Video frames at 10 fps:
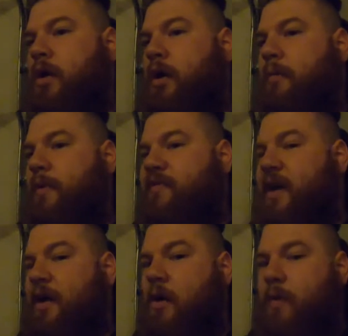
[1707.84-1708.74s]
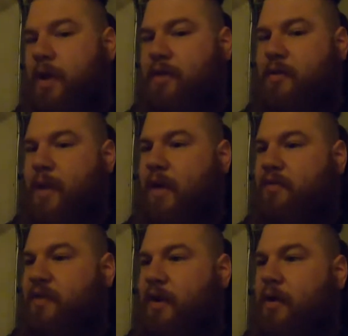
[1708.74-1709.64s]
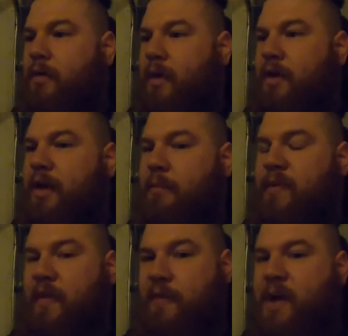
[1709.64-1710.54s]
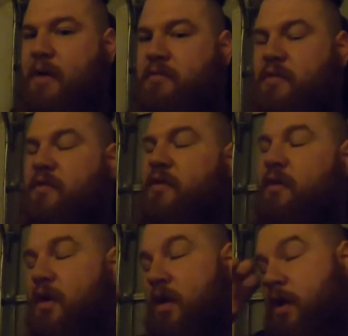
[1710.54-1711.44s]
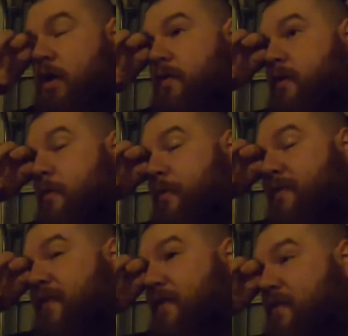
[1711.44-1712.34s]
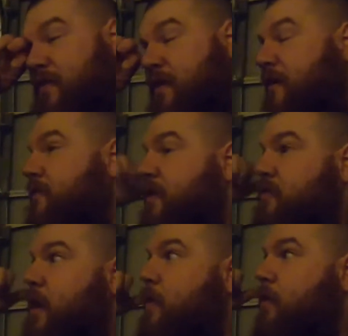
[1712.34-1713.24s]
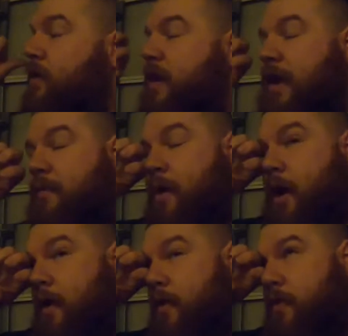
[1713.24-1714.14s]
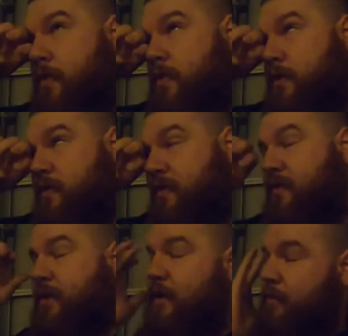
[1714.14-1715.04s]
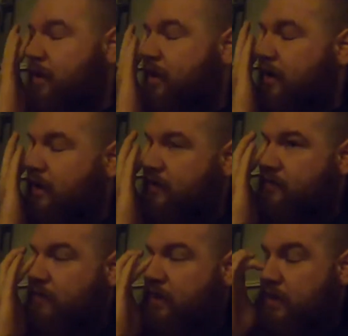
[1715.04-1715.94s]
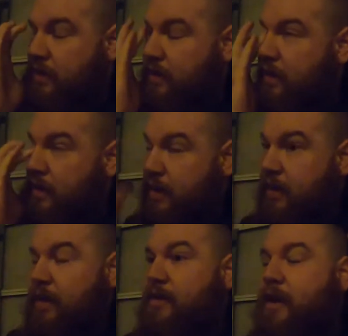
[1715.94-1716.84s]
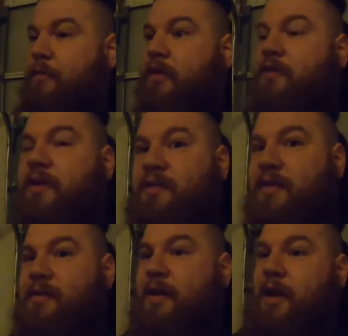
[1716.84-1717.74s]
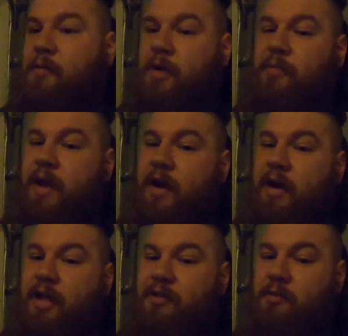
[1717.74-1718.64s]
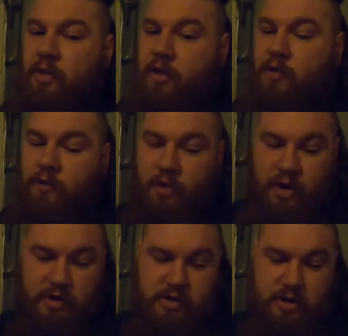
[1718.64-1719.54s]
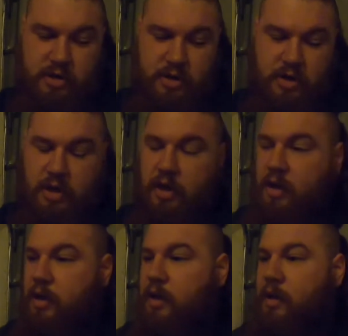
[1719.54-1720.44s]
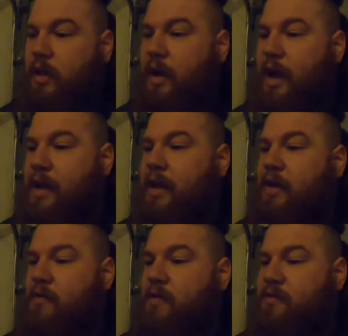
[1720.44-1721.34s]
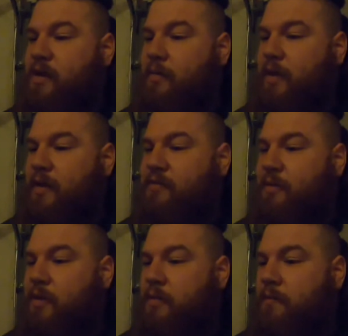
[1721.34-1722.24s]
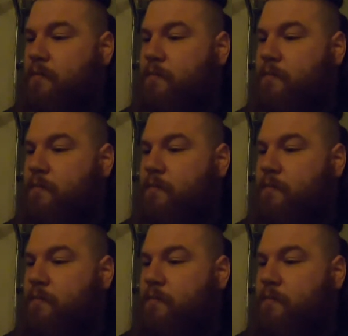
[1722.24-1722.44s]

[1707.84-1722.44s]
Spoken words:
As I go into the mountains, like I'll end up in the mountains. Some of my favorite stuff, and that's why I want to take my 360 camera. I got an eyelash in my eye. Take my 360 camera up there and get some really cool footage, like I did over the summer last summer.